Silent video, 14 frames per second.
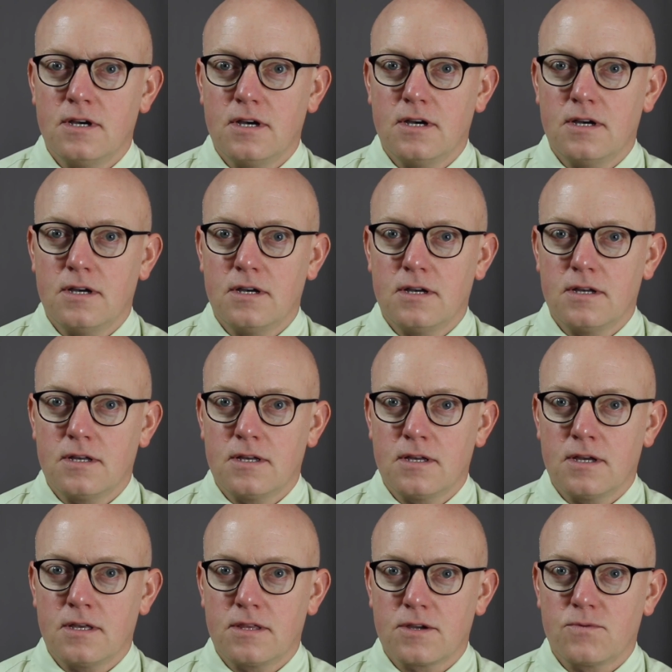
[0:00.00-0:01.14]

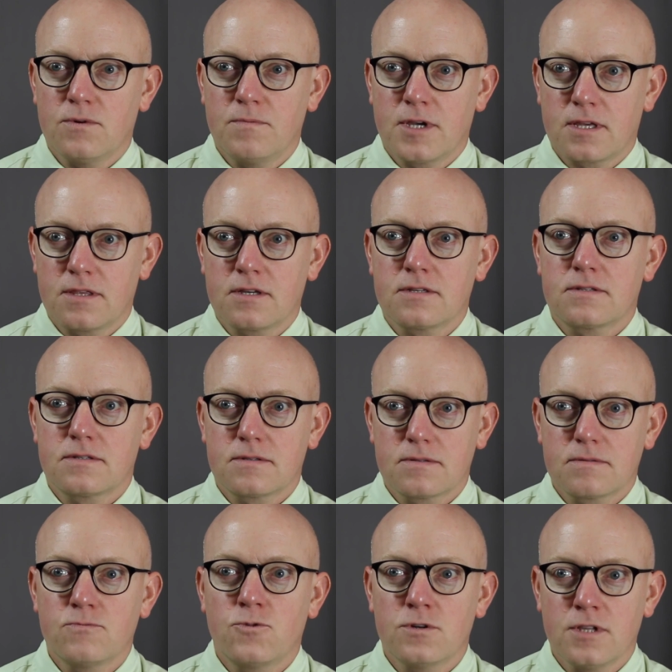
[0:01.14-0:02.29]
I think will make
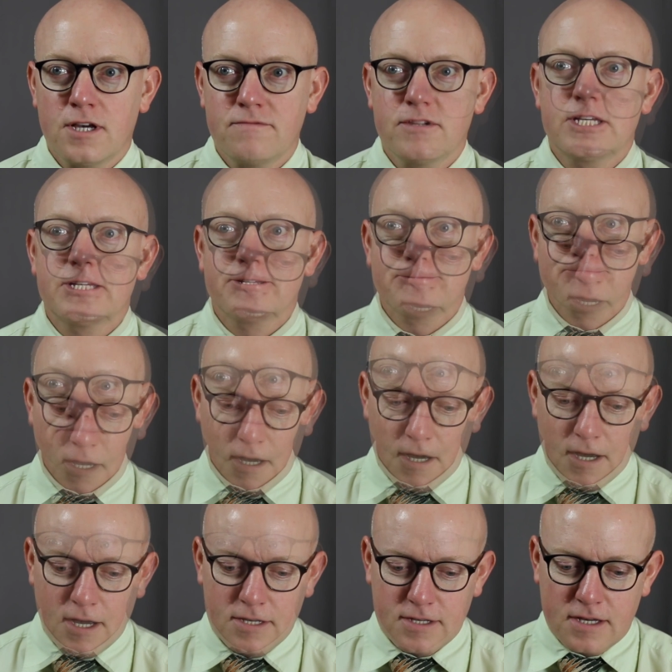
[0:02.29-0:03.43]
things more lively.
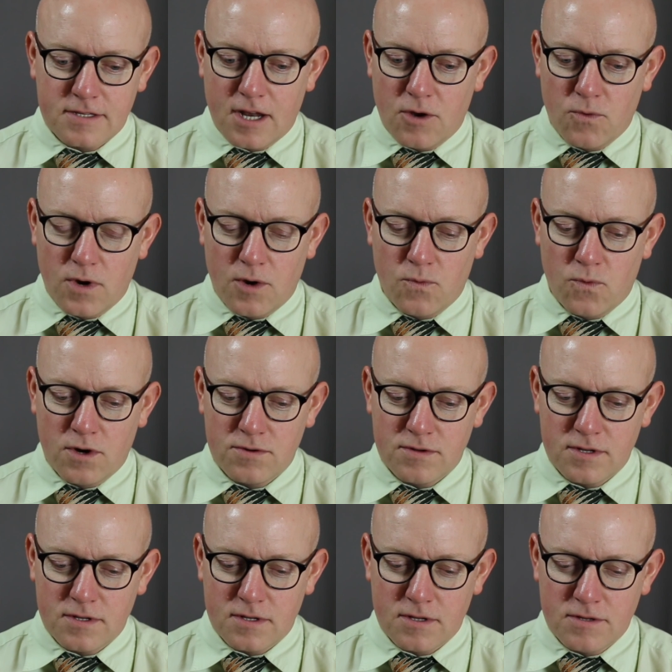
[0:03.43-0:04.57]
As I said, I
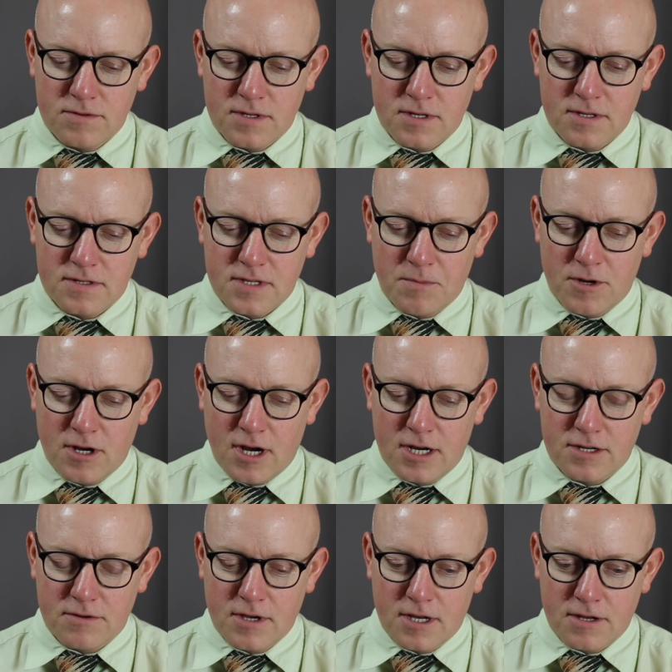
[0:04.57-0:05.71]
won't use it in seminar.
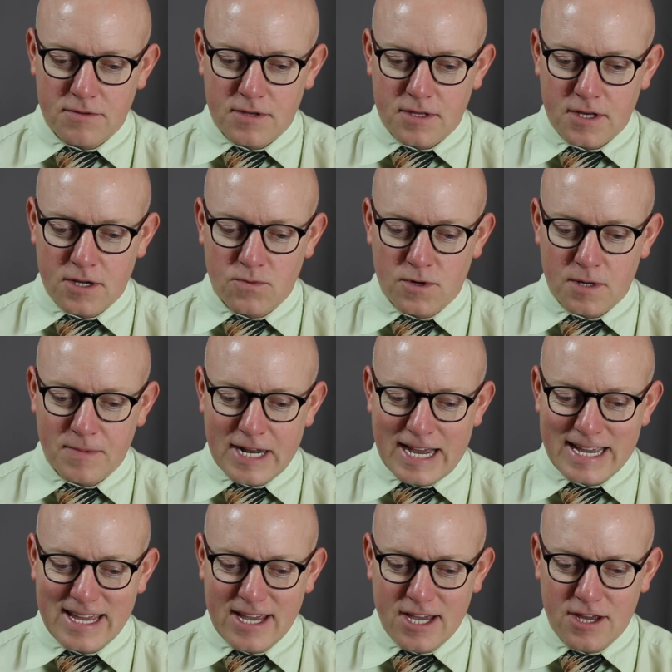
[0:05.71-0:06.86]
I don't think that'll work. But I
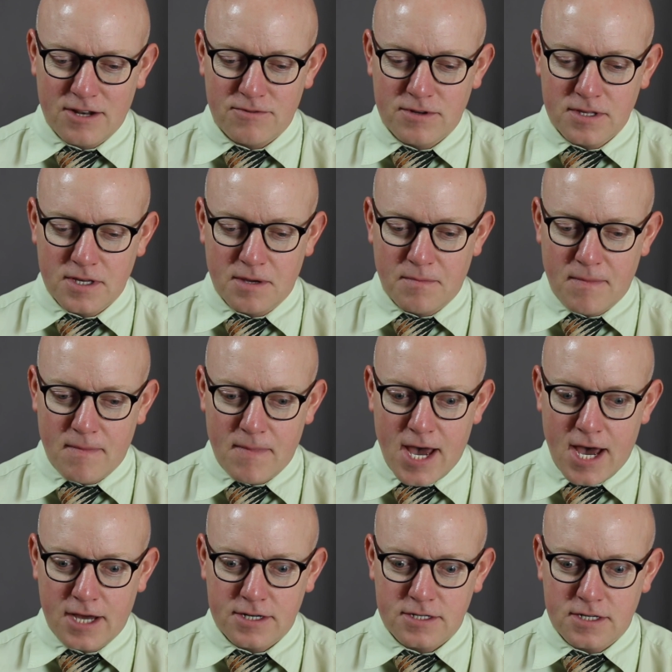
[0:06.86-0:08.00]
can't really
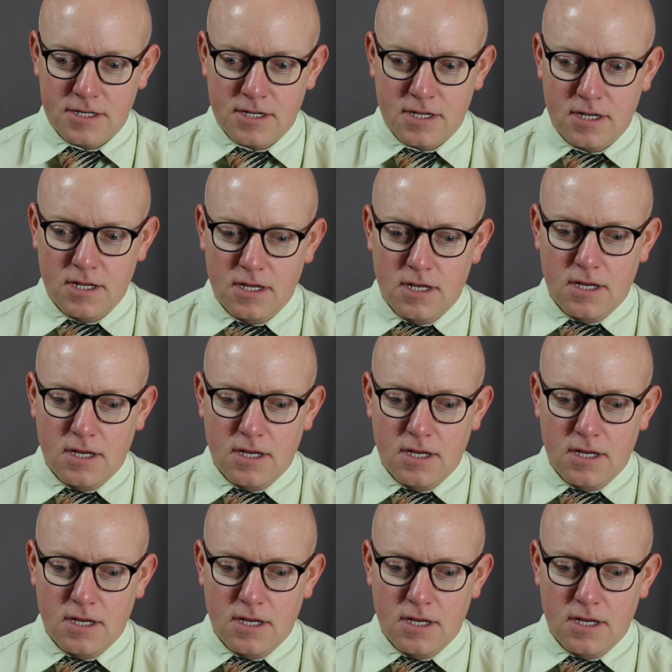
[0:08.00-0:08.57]
imagine